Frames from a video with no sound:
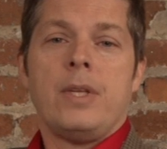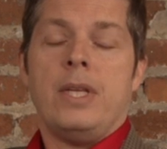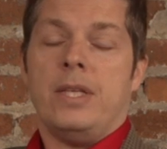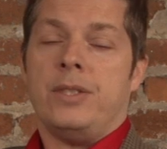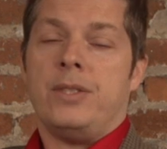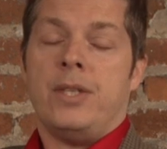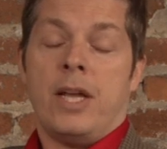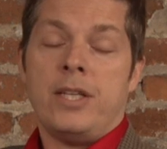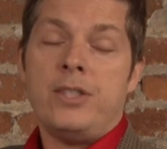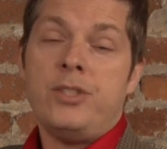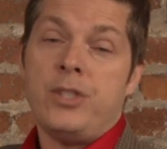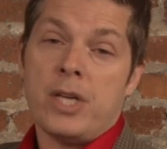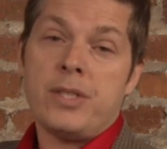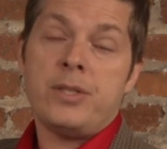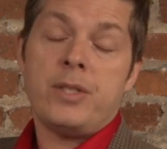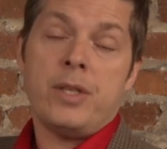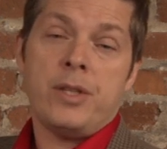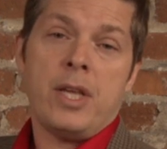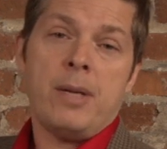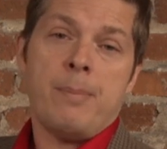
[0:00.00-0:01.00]
It's not
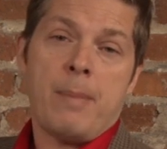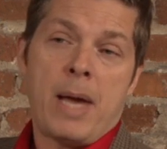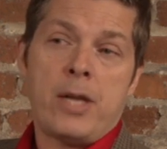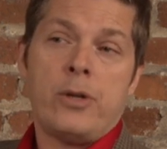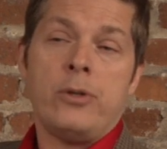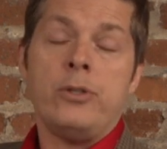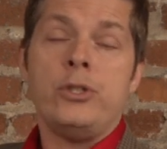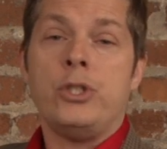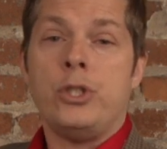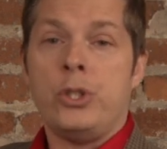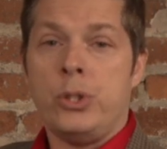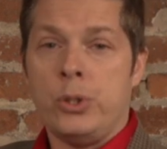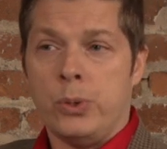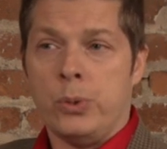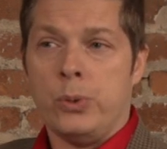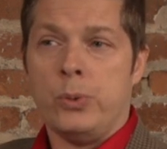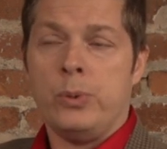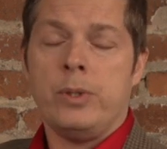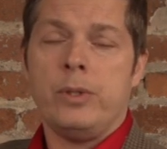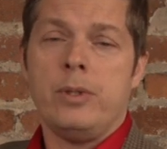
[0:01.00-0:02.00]
just that they matter
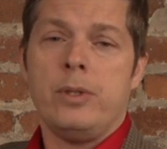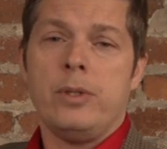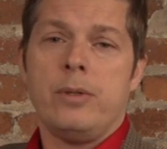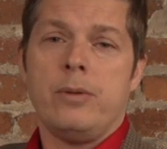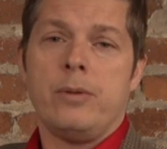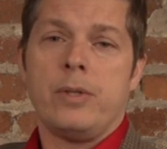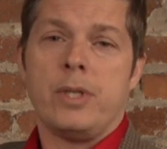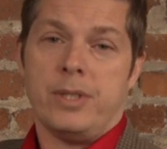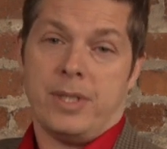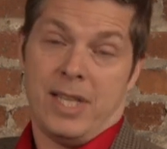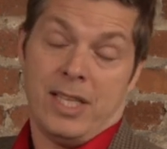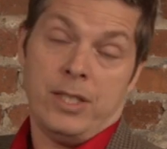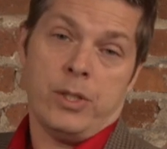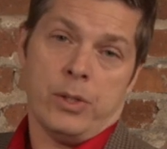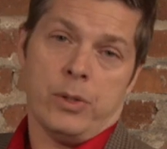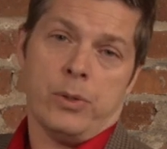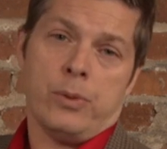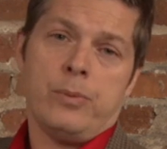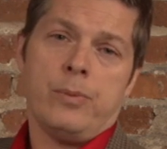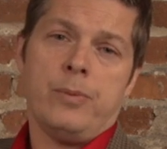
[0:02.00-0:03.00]
too, because they
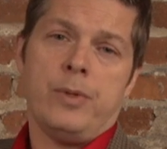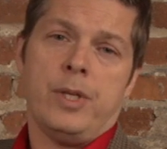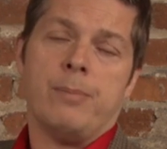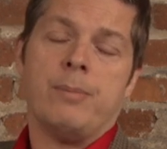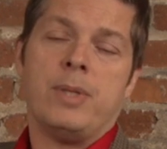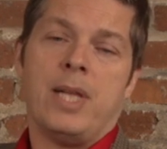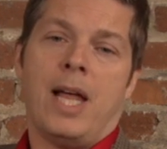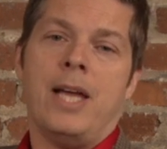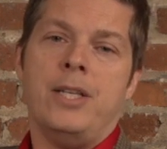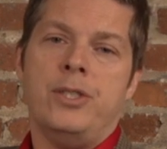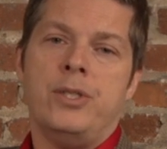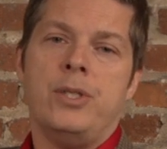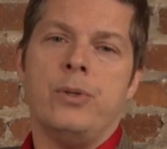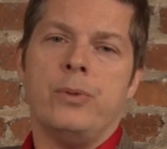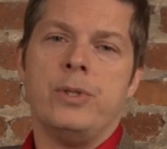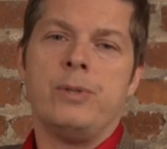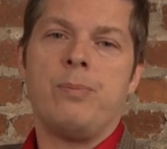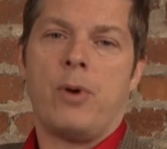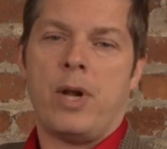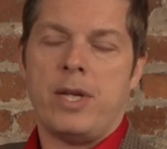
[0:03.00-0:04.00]
do, the implied
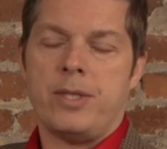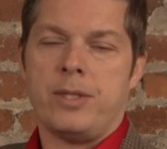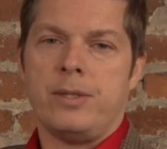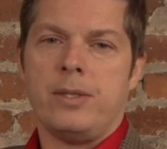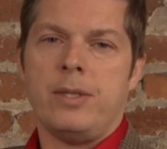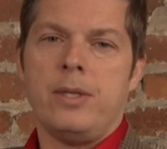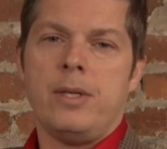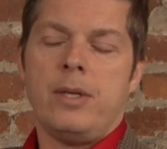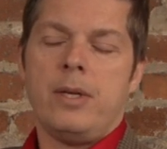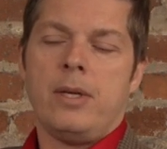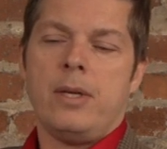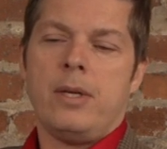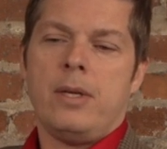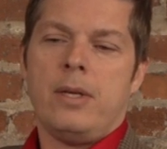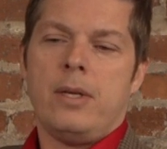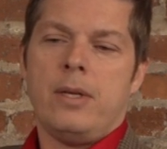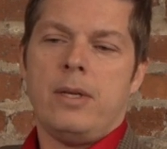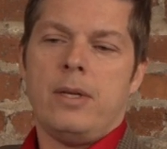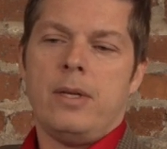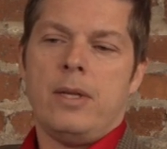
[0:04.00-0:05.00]
"to" is present.
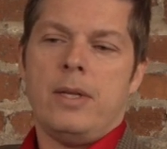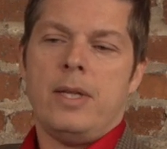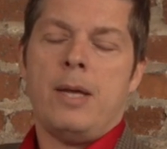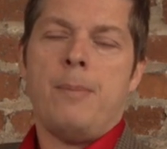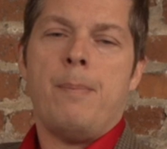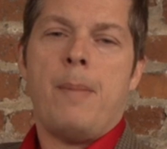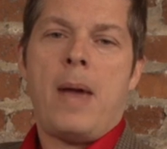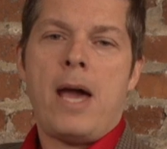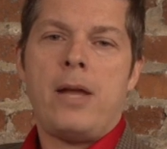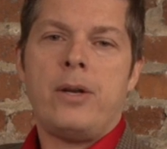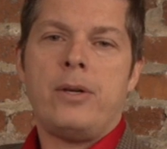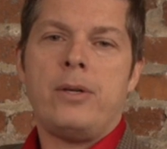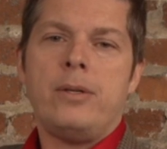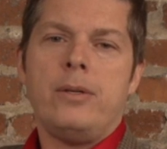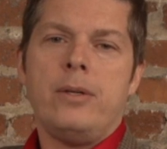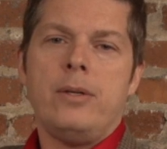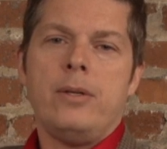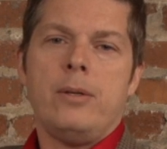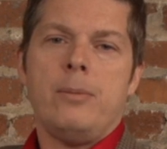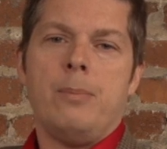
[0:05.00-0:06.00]
They
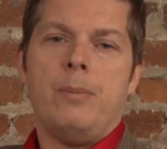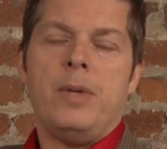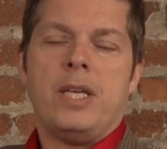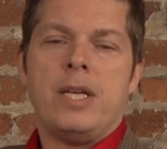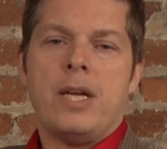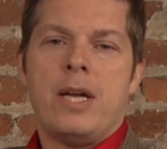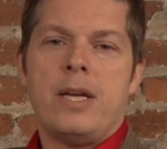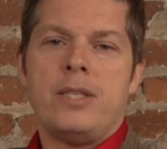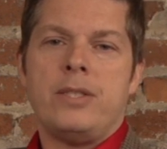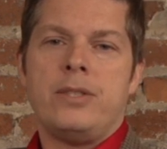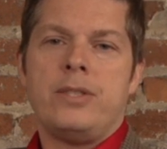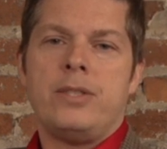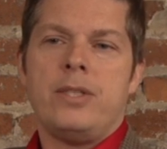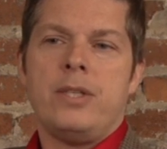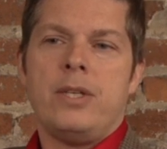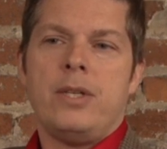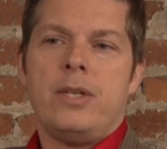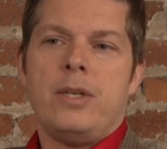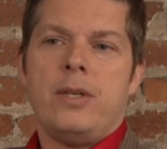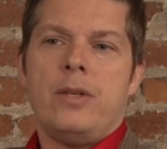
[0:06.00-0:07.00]
matter
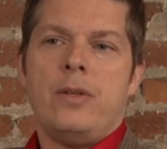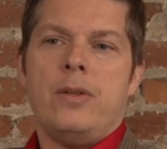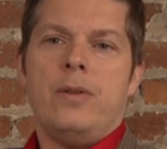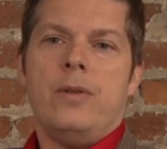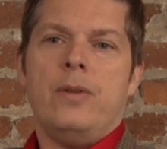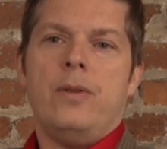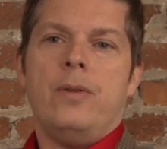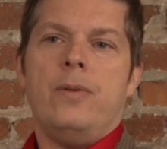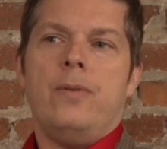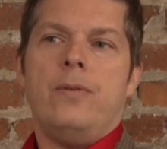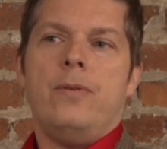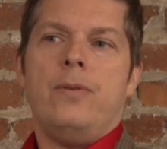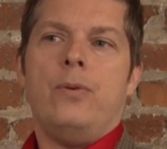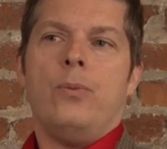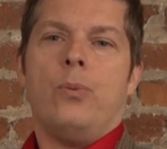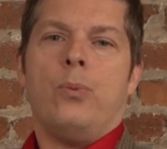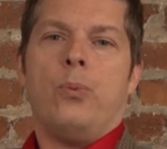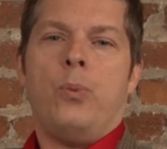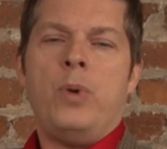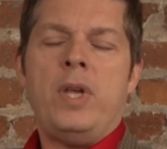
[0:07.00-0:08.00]
because
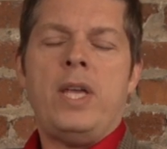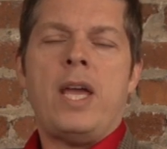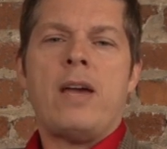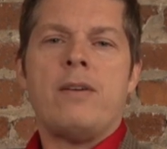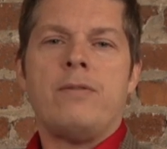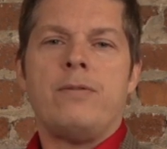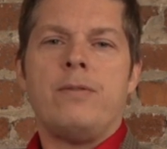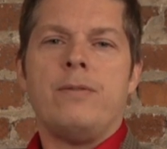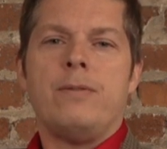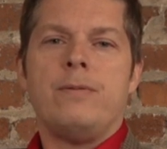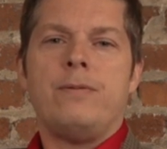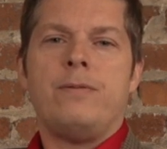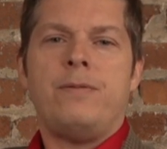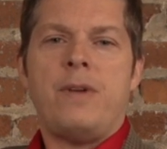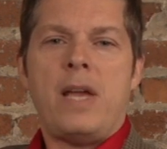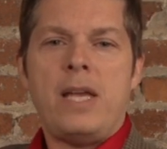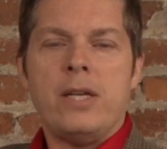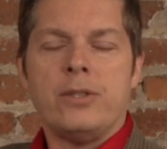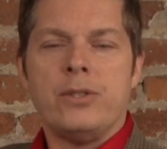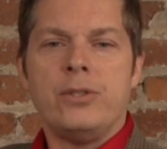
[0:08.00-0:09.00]
we have
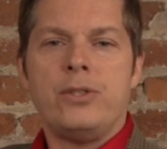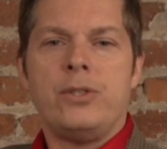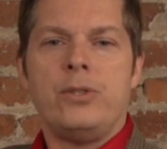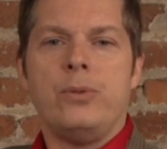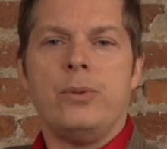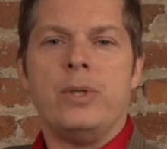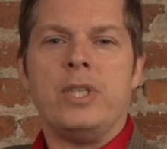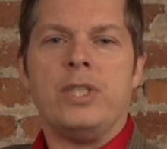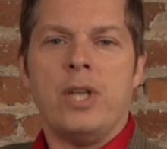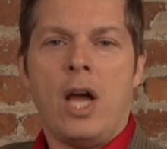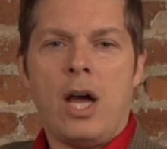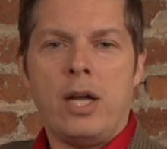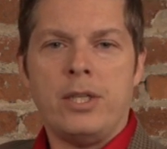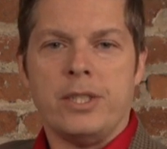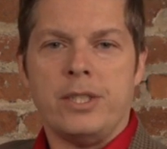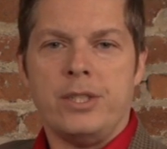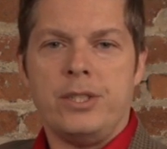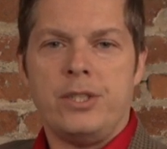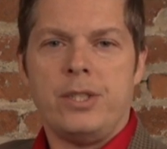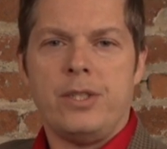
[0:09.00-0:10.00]
failed to
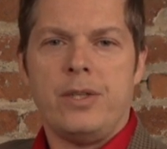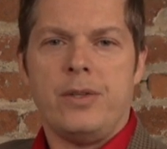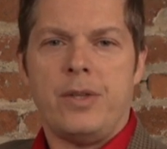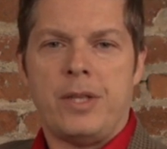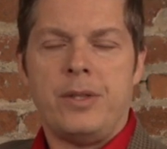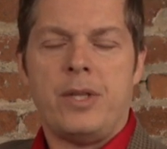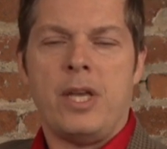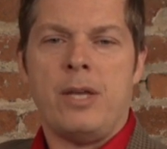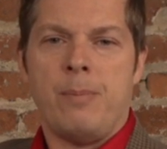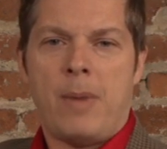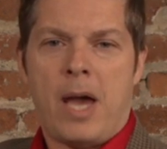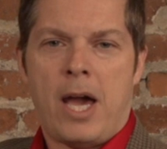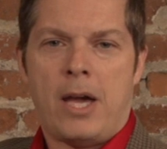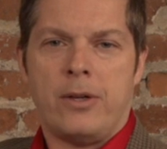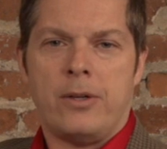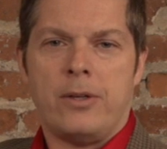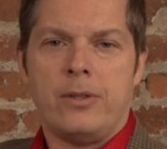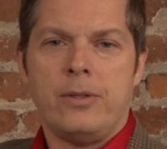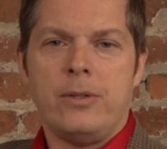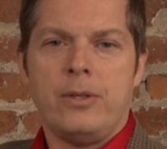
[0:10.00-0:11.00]
acknowledge that they
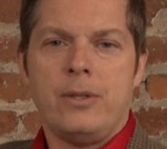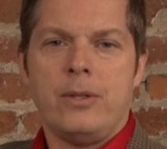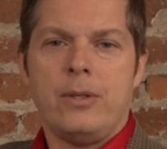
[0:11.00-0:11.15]
matter.